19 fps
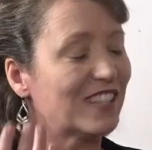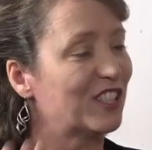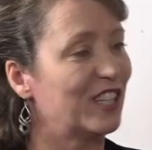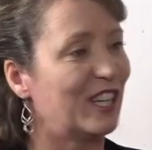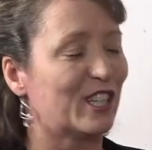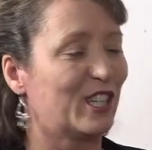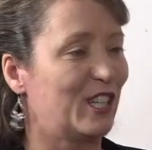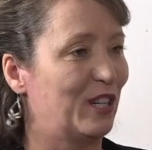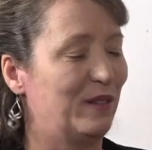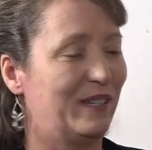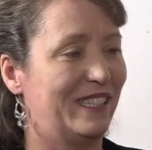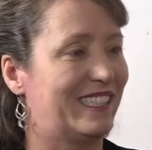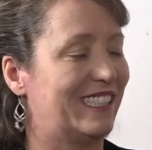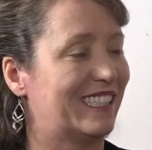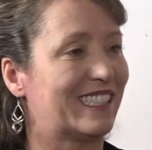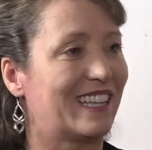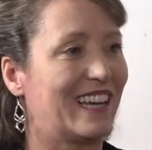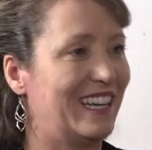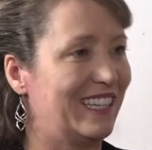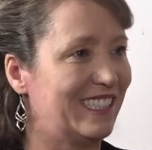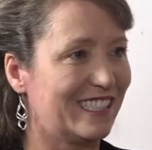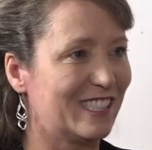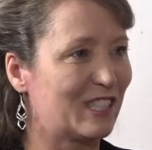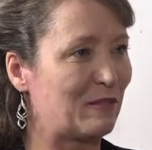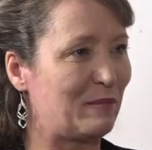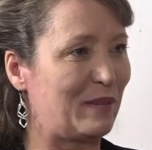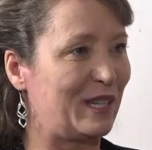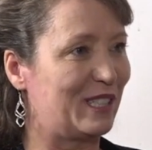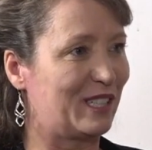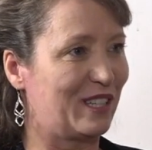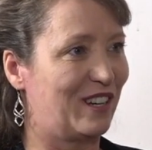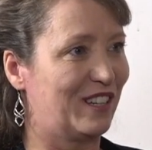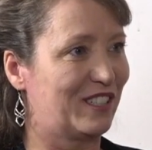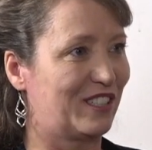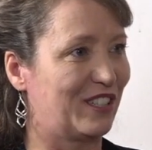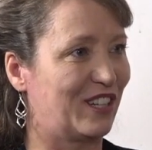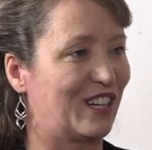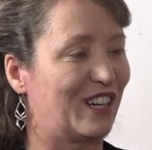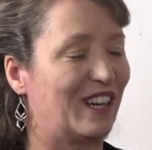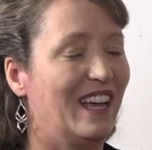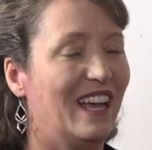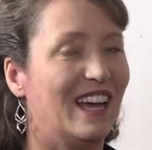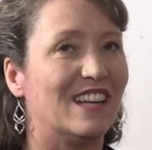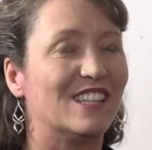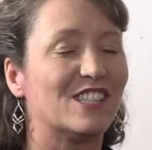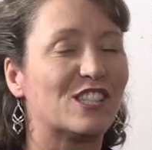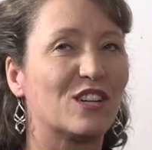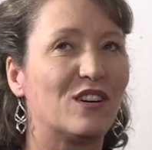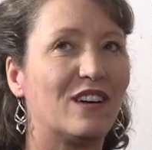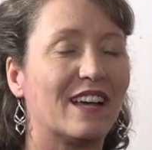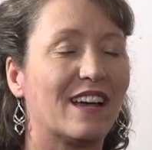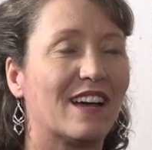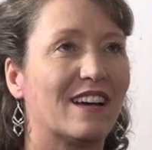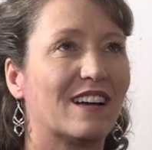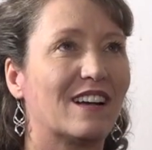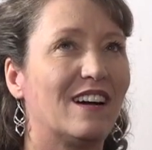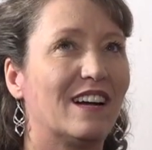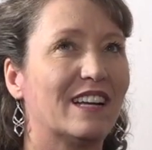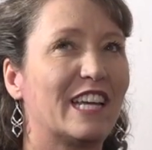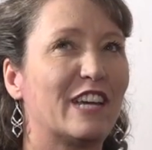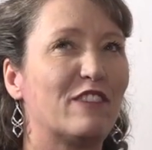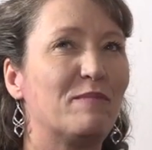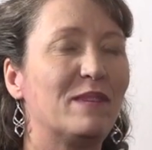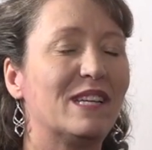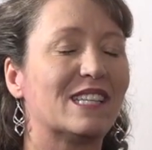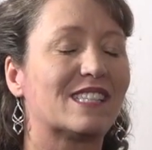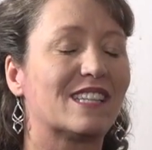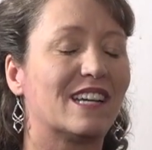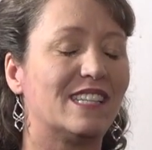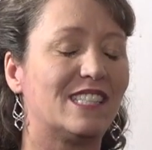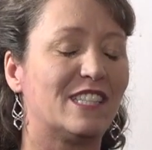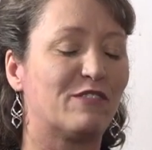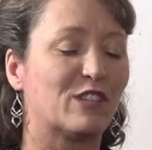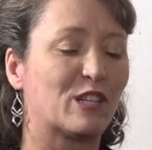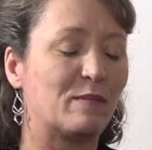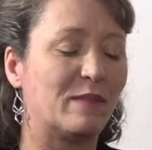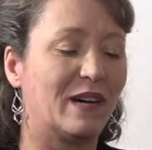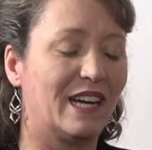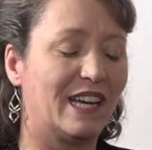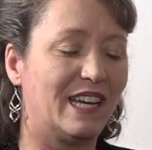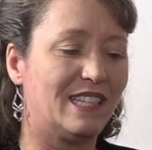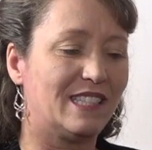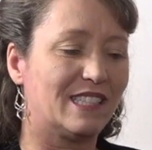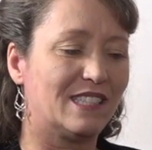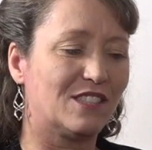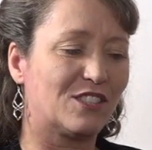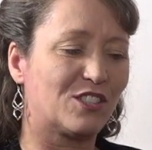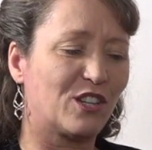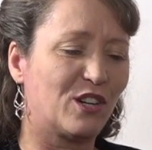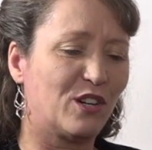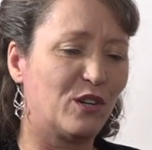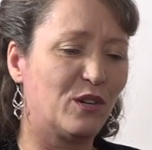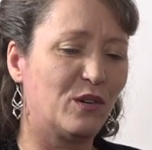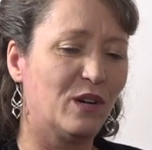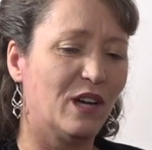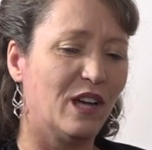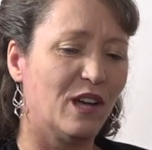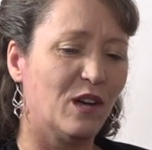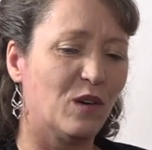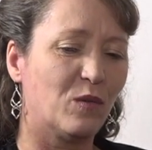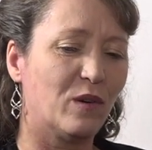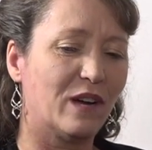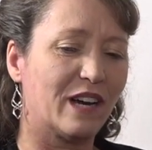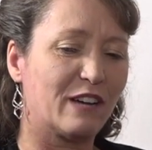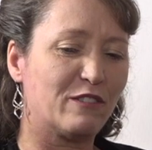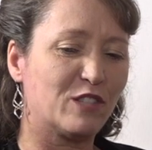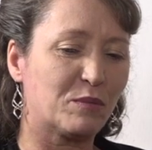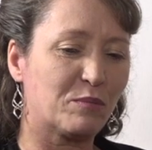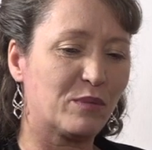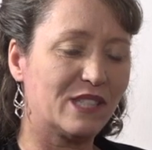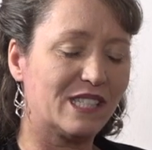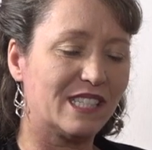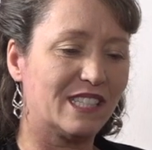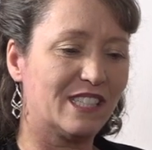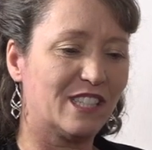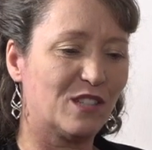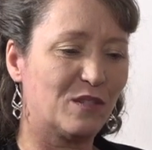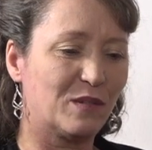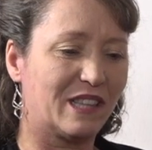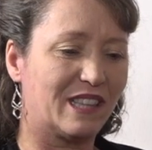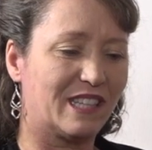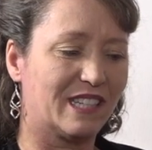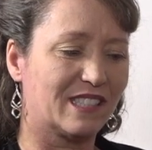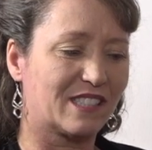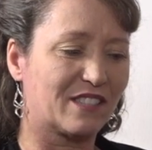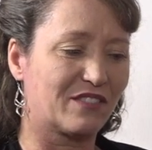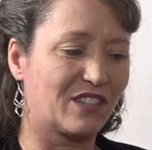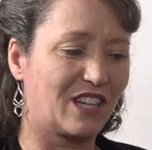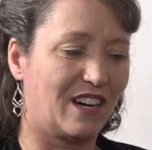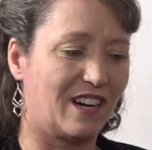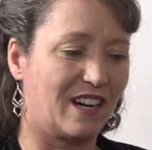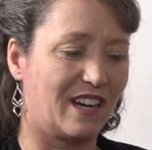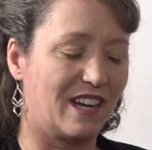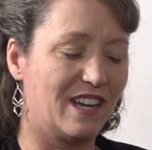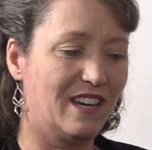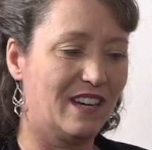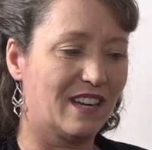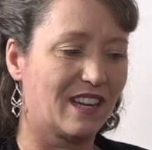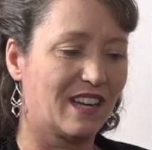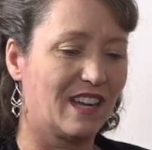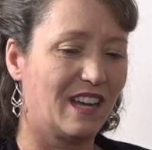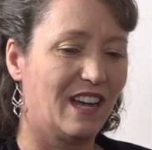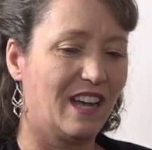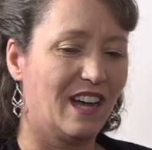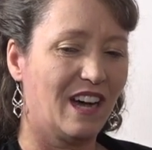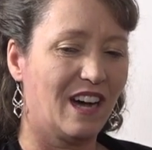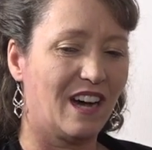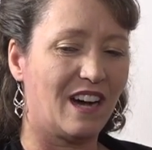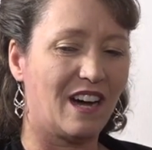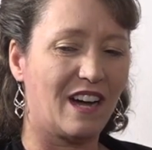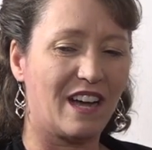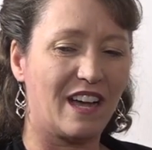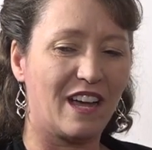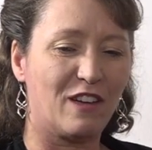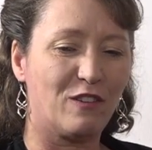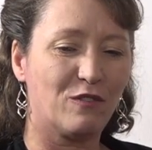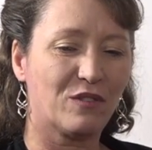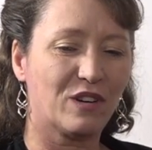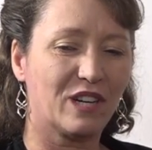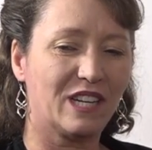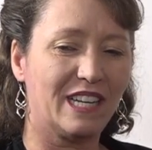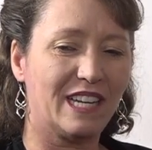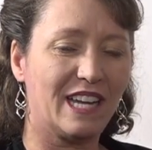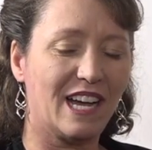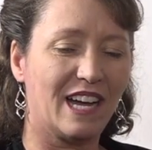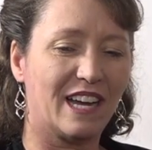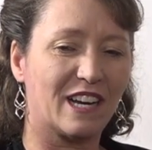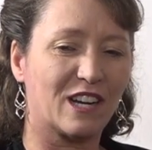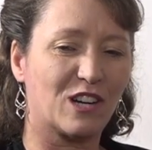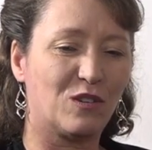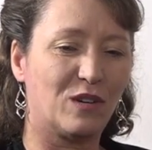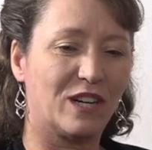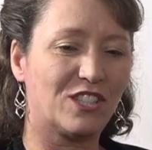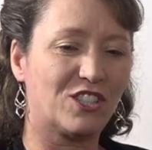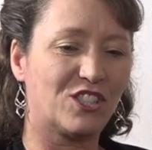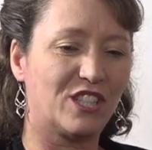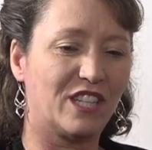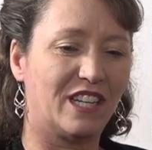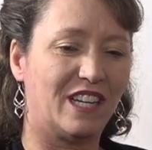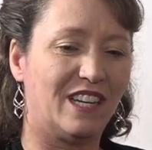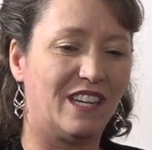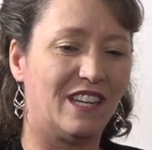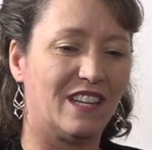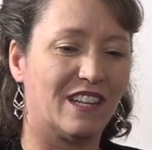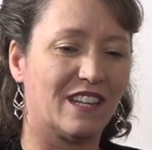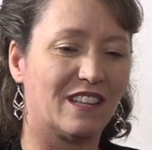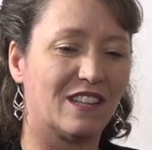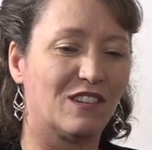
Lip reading: actually I'd go into sciences and be a doctor. Mm-hmm. And so God gave me a scientific mind. And so when I was presented with things of God, mm-hmm. I really had a question.